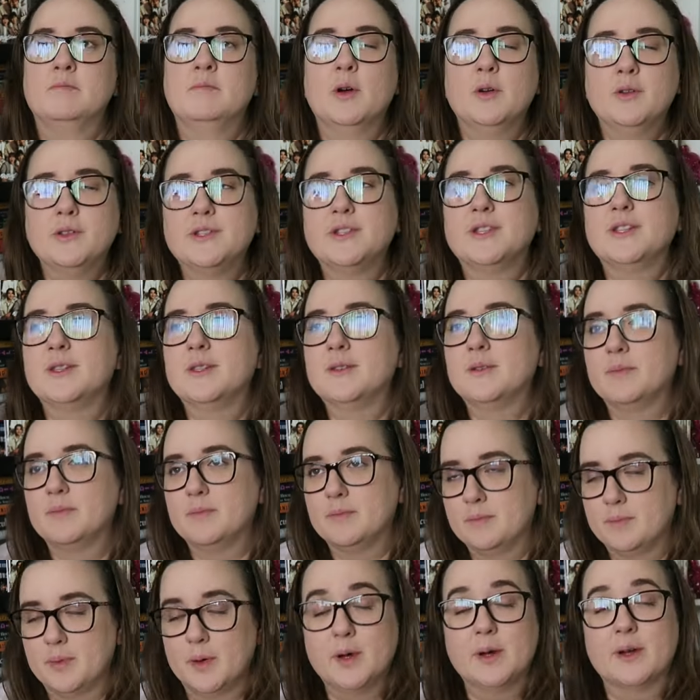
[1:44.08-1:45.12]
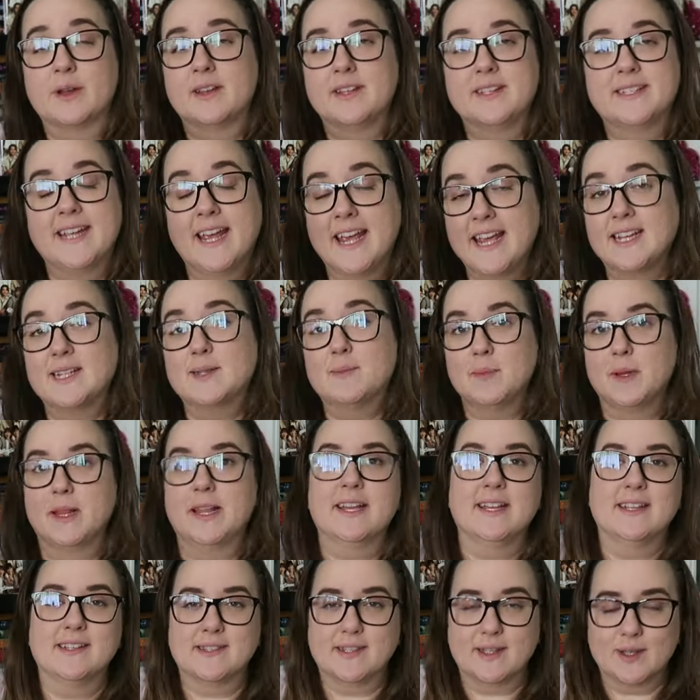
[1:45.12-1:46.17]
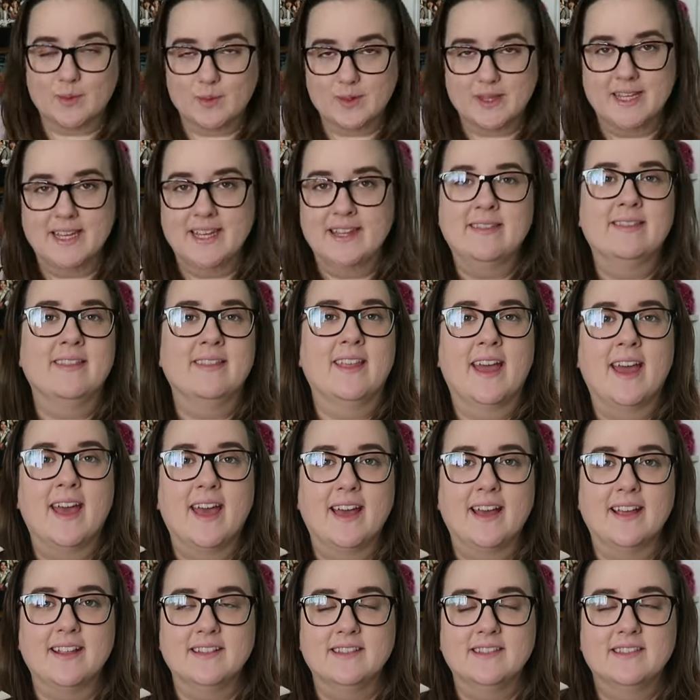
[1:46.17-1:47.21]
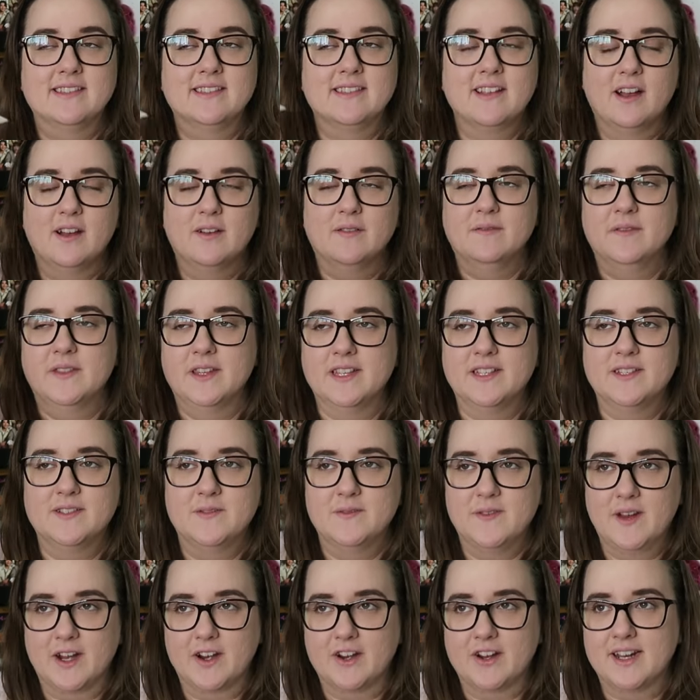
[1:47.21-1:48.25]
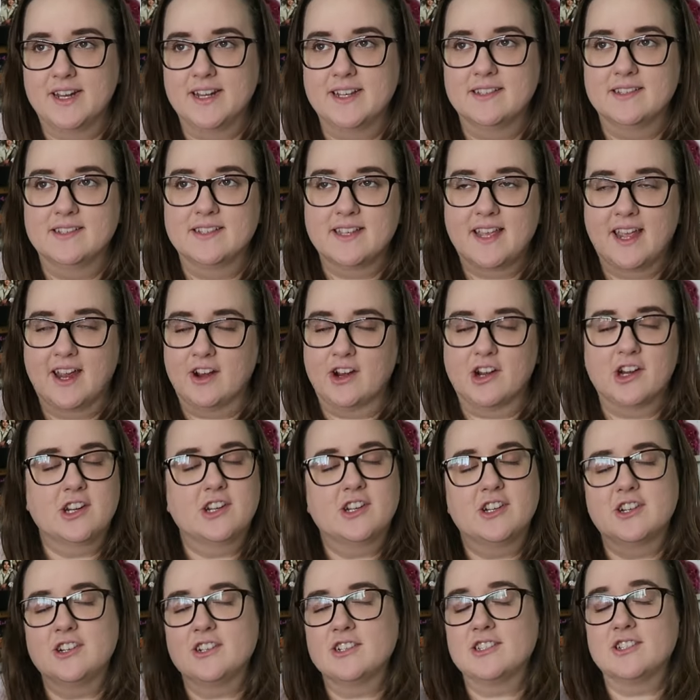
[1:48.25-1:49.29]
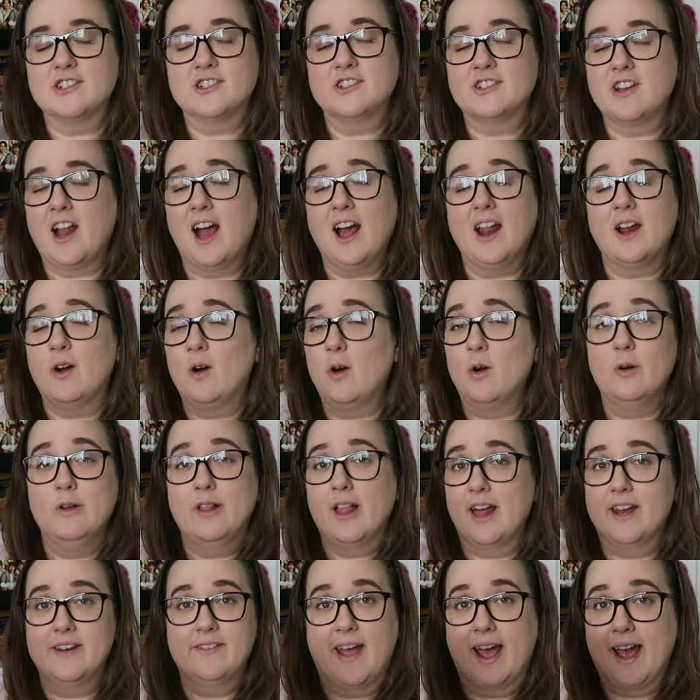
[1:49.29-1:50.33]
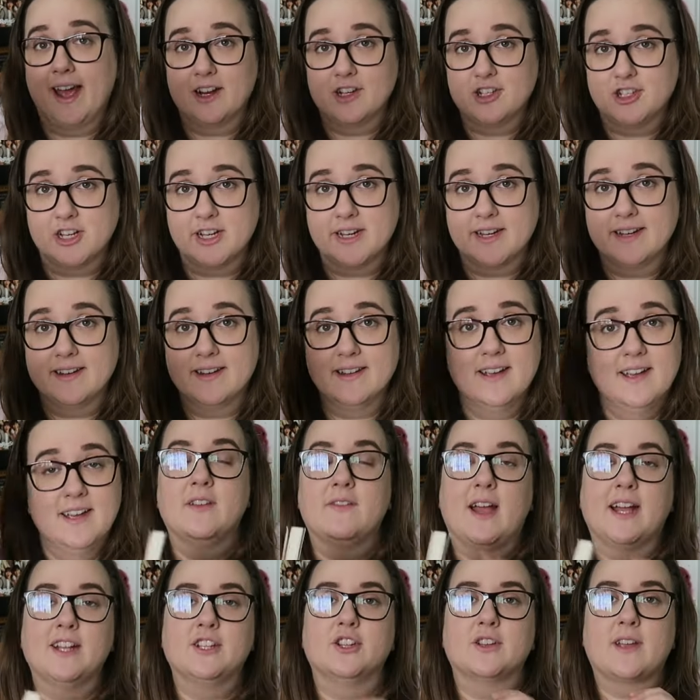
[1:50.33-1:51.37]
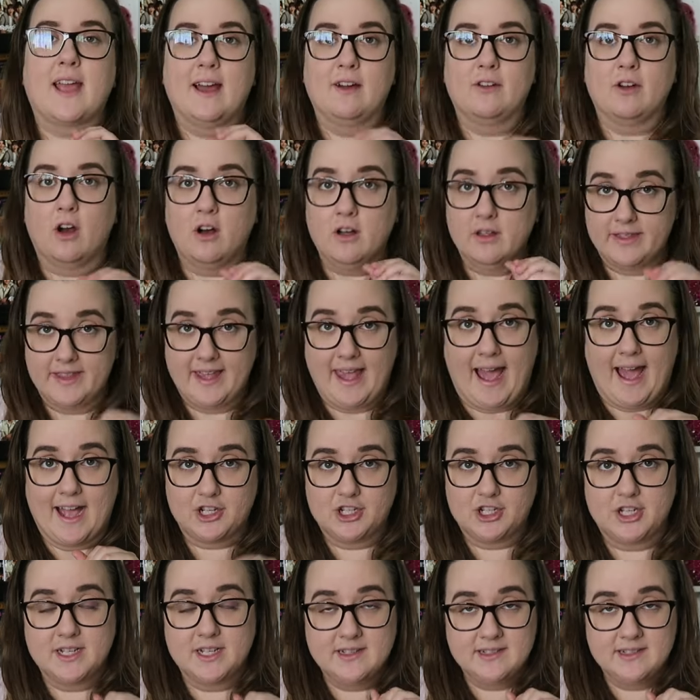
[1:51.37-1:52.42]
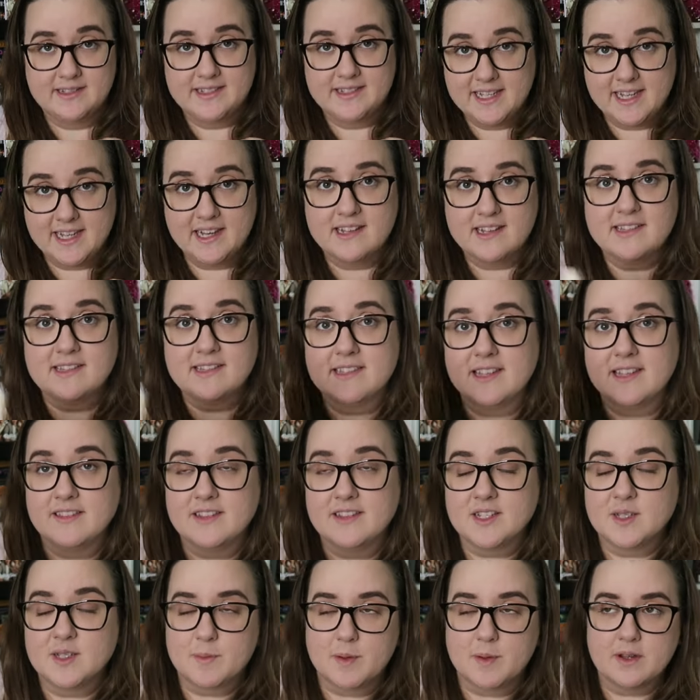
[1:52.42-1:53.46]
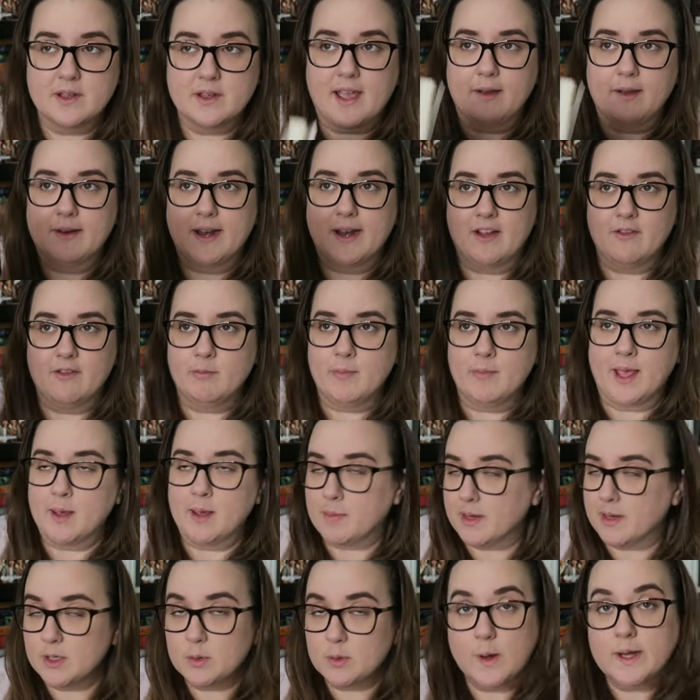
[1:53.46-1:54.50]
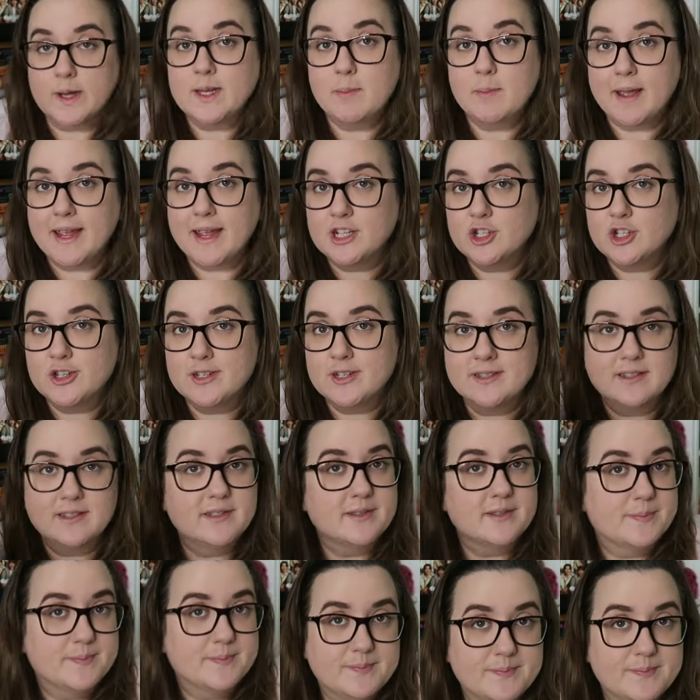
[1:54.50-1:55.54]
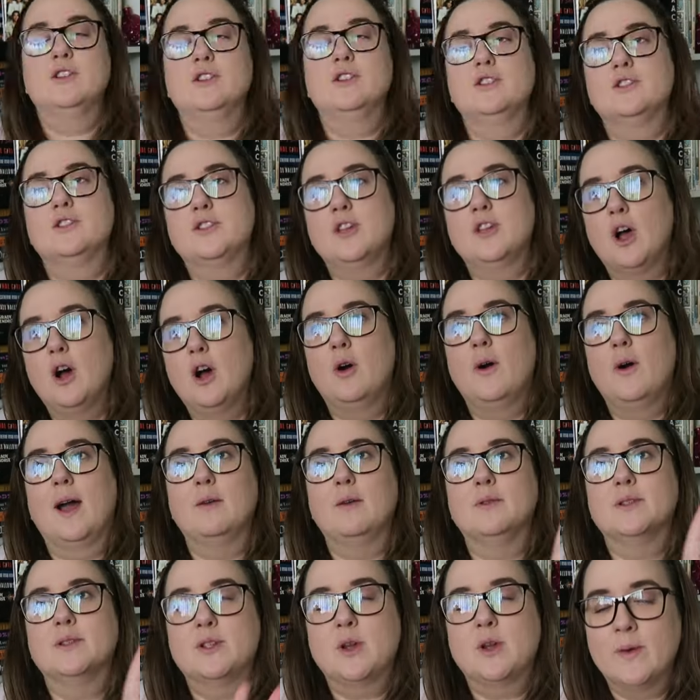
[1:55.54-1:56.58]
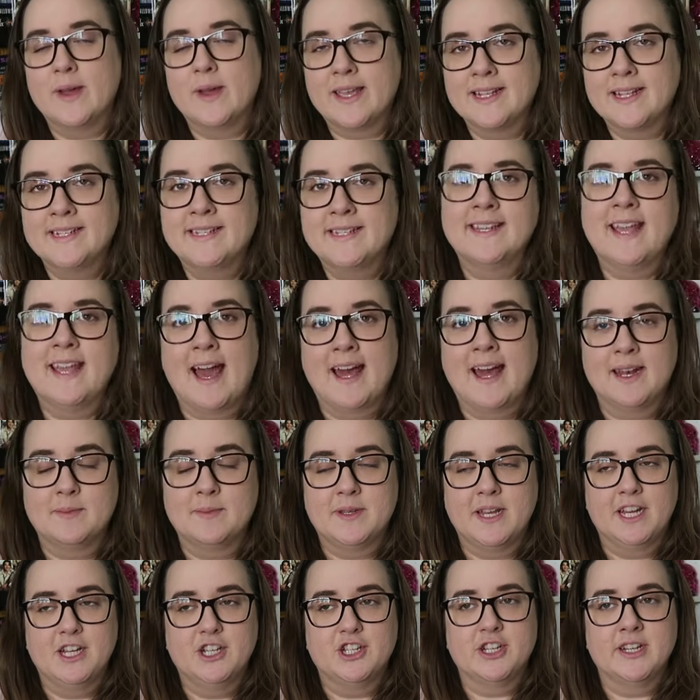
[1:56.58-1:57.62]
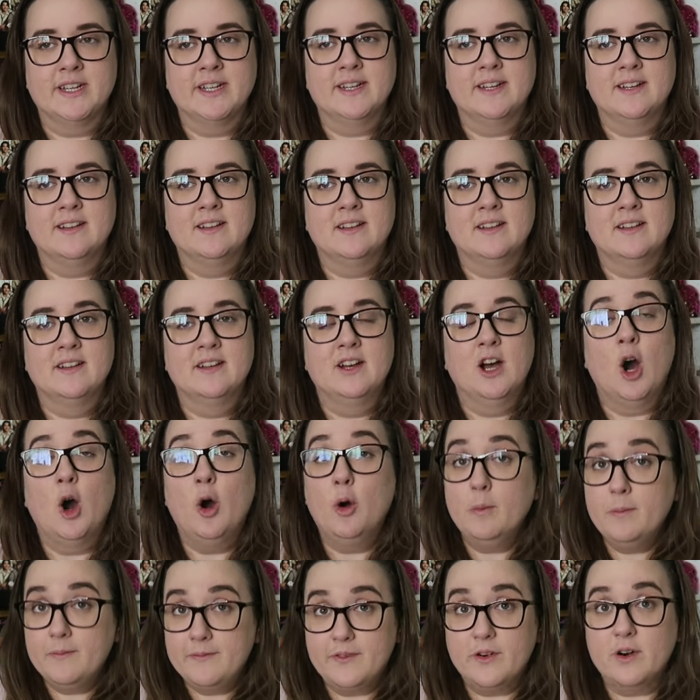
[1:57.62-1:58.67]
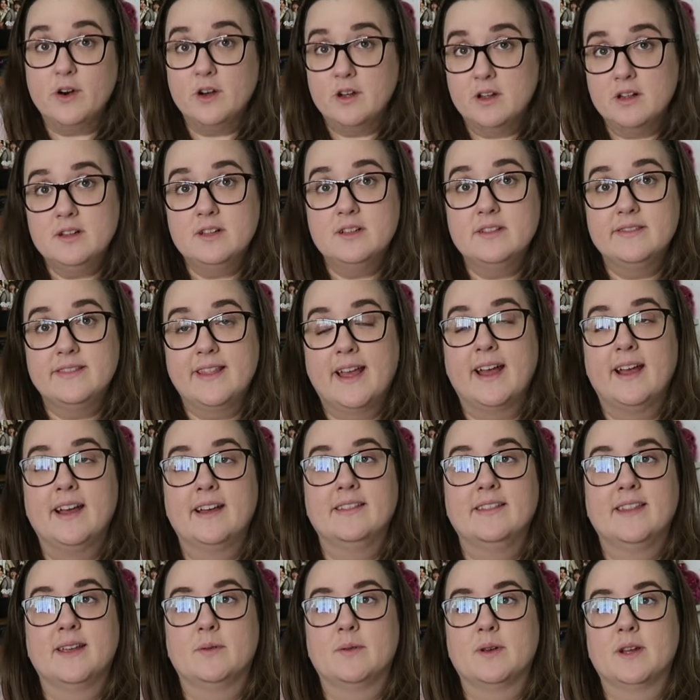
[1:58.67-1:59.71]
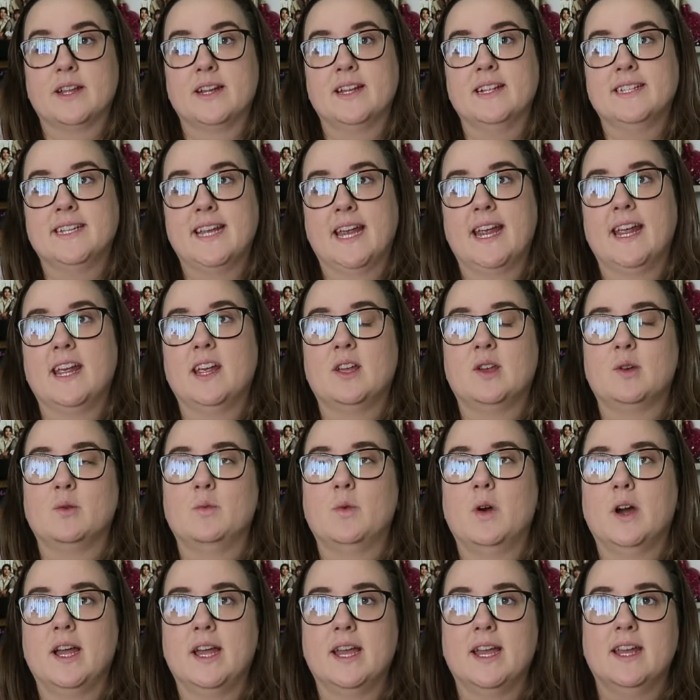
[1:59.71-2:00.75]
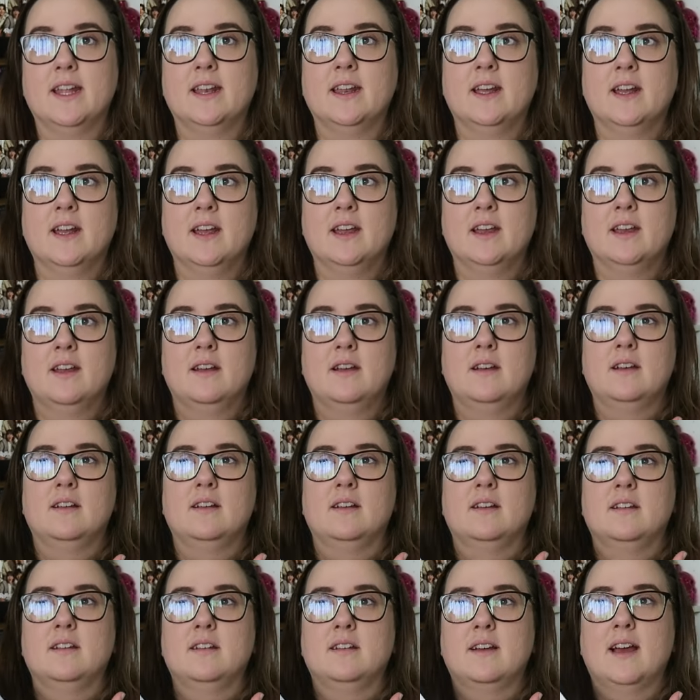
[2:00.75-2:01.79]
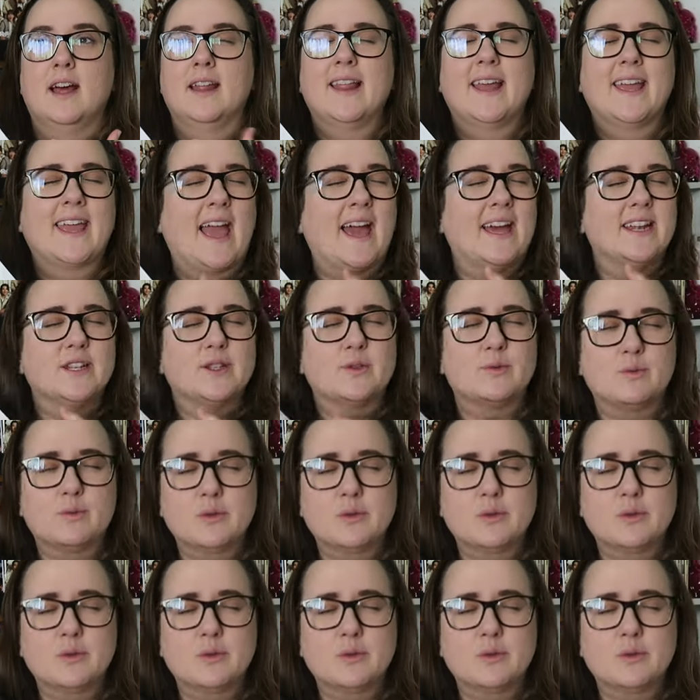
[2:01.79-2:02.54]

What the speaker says: Most of the book takes place like within the heads of these various characters. There's not a whole lot of action. If I took out all the action scenes in this book, I would have maybe 20 pages. So I was going into the adaptation hopeful that they were gonna take what, like, at its